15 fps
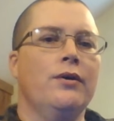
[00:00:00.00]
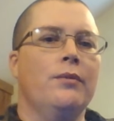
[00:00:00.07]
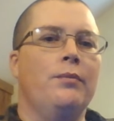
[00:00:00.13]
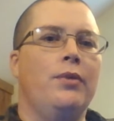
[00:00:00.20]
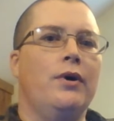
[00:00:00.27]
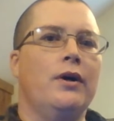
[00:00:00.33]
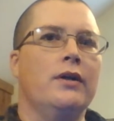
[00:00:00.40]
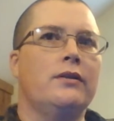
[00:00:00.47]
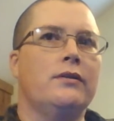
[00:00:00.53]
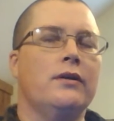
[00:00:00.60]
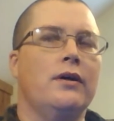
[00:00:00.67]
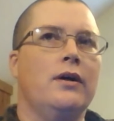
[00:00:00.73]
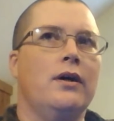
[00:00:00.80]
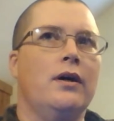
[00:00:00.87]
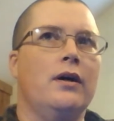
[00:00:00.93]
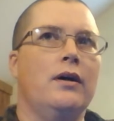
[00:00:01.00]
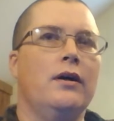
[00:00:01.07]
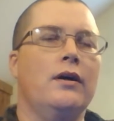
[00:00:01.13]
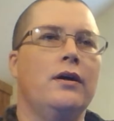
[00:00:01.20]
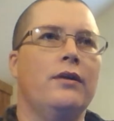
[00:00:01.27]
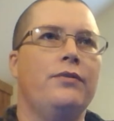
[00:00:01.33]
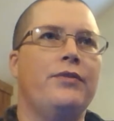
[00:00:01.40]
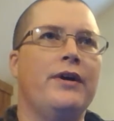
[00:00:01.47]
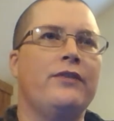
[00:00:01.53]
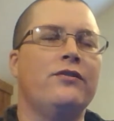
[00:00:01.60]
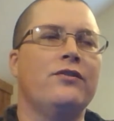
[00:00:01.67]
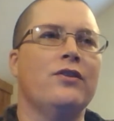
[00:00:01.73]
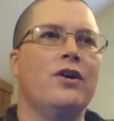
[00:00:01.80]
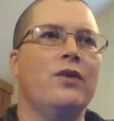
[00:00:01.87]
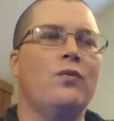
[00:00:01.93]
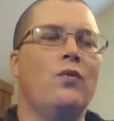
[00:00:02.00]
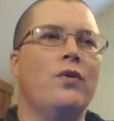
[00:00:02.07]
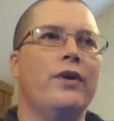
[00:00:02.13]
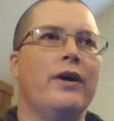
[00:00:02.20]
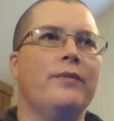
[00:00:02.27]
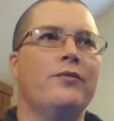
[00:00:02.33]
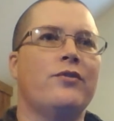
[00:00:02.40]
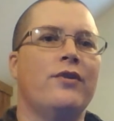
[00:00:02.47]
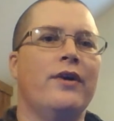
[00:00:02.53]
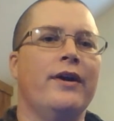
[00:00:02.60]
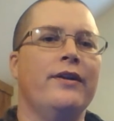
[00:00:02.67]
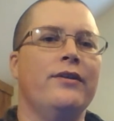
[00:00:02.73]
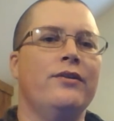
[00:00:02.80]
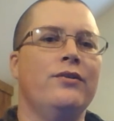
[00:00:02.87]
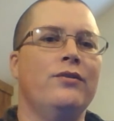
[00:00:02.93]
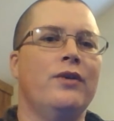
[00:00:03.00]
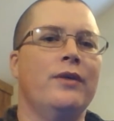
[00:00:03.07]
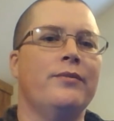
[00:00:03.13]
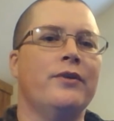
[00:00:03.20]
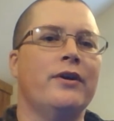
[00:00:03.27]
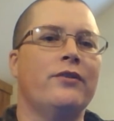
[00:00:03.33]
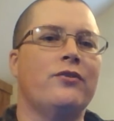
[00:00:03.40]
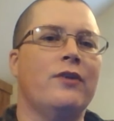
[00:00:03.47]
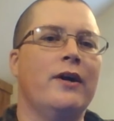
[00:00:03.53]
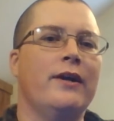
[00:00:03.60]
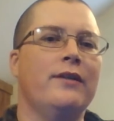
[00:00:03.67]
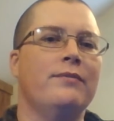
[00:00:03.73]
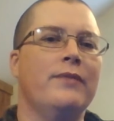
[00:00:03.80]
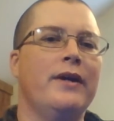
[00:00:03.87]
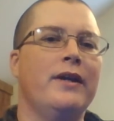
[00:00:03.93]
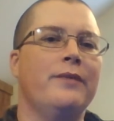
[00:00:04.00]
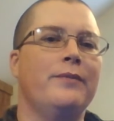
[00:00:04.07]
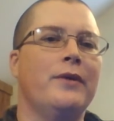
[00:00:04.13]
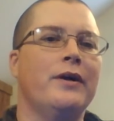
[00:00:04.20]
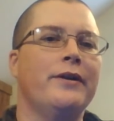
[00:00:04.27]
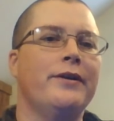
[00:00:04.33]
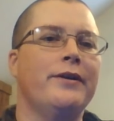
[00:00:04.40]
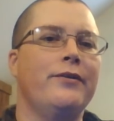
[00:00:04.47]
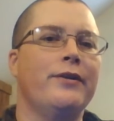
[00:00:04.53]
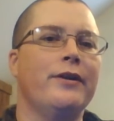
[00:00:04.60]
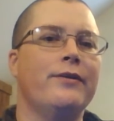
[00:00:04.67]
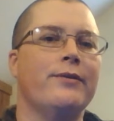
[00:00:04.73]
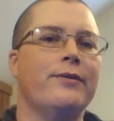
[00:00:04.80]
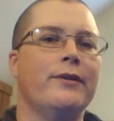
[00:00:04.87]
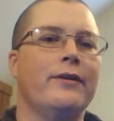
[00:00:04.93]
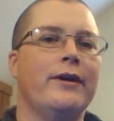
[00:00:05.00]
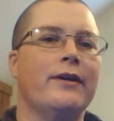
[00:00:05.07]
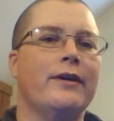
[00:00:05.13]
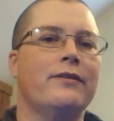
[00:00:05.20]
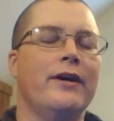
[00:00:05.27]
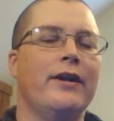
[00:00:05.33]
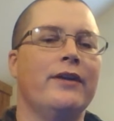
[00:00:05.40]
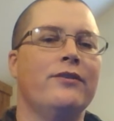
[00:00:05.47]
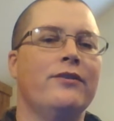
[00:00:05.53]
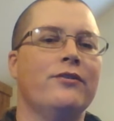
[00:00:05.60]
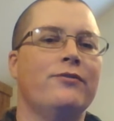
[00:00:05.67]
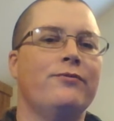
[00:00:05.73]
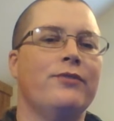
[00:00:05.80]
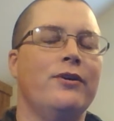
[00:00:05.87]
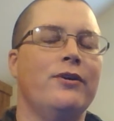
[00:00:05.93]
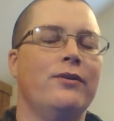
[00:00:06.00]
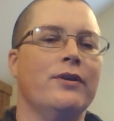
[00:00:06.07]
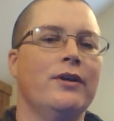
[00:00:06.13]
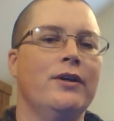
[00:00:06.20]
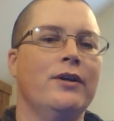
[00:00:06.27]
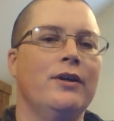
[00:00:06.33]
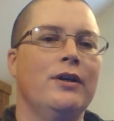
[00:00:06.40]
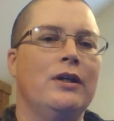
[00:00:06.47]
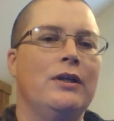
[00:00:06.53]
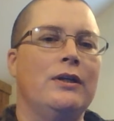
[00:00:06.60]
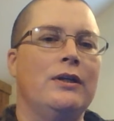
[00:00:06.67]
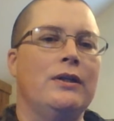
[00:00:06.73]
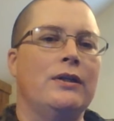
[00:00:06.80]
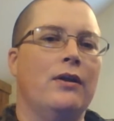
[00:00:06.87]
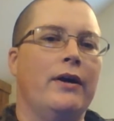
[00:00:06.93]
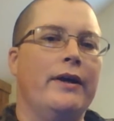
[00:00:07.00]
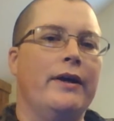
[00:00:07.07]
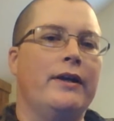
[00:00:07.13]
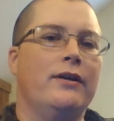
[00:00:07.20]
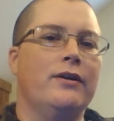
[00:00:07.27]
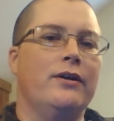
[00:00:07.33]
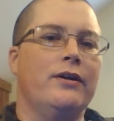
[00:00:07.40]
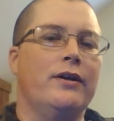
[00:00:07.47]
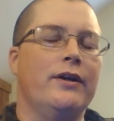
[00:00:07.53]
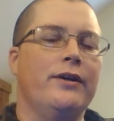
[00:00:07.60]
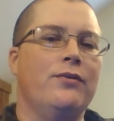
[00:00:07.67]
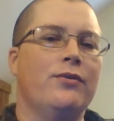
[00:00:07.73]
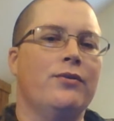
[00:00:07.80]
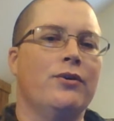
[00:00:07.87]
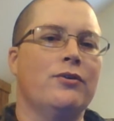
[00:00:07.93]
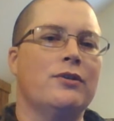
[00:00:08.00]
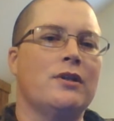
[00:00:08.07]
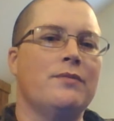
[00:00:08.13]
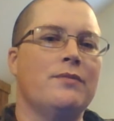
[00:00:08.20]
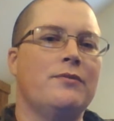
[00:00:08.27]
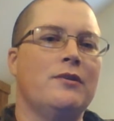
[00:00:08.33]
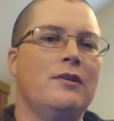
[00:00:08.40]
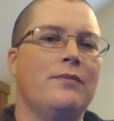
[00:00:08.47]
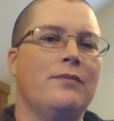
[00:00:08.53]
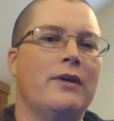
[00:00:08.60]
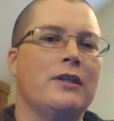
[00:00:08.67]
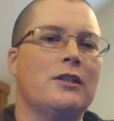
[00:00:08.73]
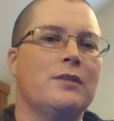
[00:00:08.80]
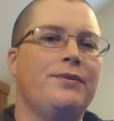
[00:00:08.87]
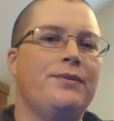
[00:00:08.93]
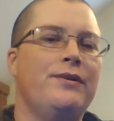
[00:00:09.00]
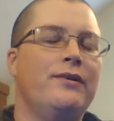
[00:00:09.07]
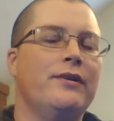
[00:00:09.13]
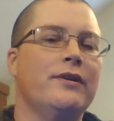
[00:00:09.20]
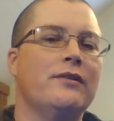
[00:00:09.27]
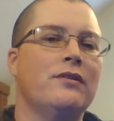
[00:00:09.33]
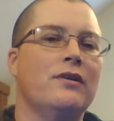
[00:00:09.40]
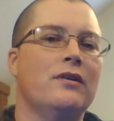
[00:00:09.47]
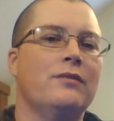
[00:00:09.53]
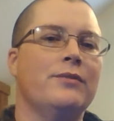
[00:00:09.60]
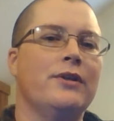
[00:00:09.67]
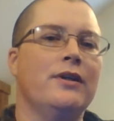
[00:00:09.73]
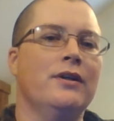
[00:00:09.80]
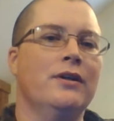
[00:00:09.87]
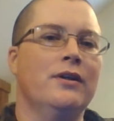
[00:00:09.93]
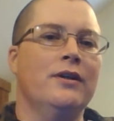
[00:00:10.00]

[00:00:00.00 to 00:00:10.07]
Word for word: But uh, that's not what I'm trying to do. I'm not trying to make money or anything like that. I just felt like, I don't know, something in my spirit tell me